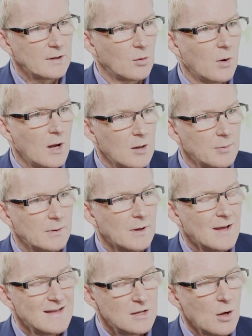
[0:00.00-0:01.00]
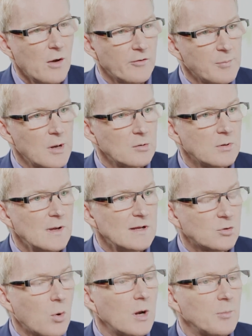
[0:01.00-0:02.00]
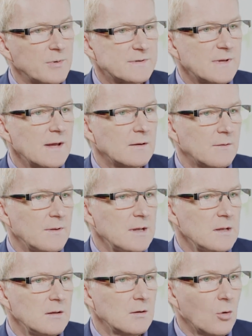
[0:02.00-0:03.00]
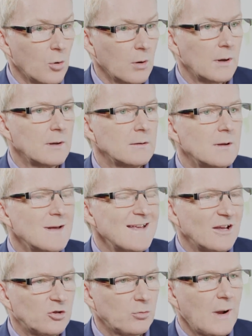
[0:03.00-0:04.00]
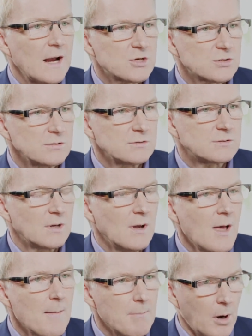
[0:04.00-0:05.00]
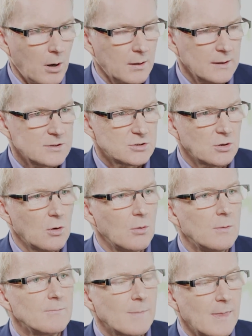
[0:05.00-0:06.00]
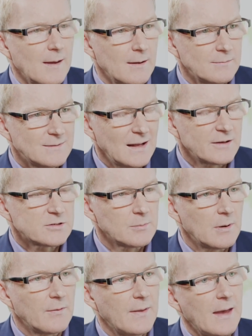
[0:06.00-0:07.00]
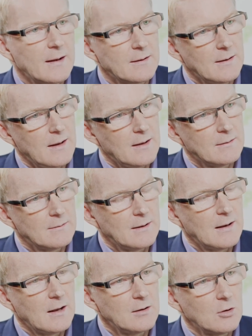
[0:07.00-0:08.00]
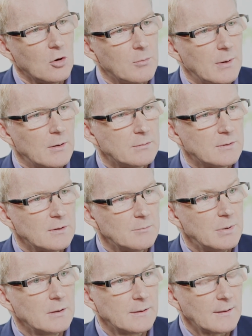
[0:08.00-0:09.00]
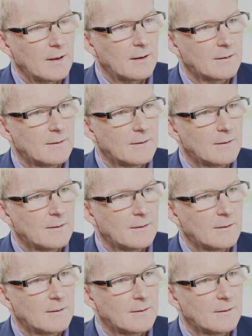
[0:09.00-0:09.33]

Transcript: in a while, but you have about 20% of the uh, Oregon extractions market. So, uh, tell us about that and, and, and how do you go about uh, building that?